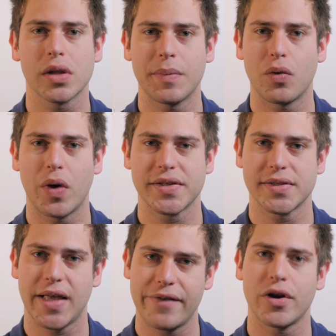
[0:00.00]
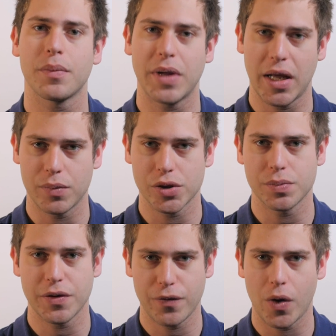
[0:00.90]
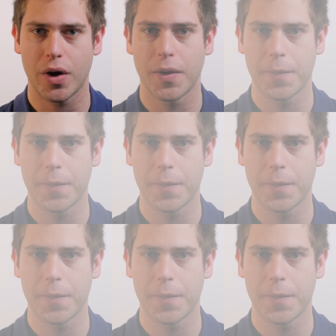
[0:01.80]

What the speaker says: them in ways that they have not been able to before.